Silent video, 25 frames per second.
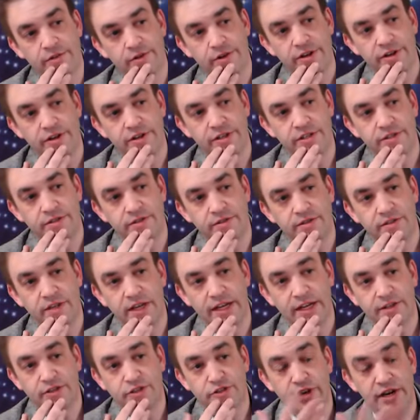or you just
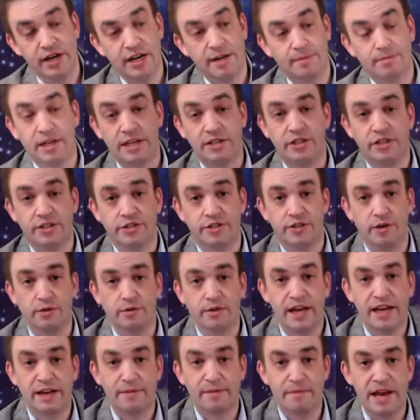like straight up like just
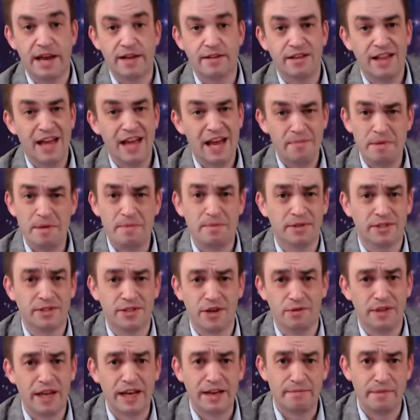don't like math. A lot of people
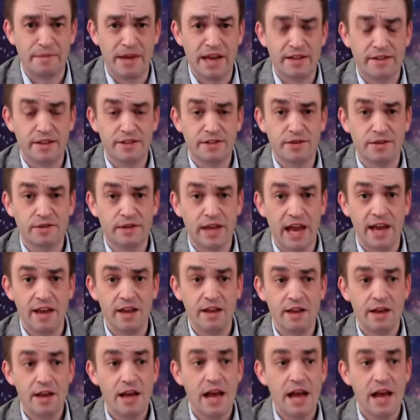don't like math. It's okay.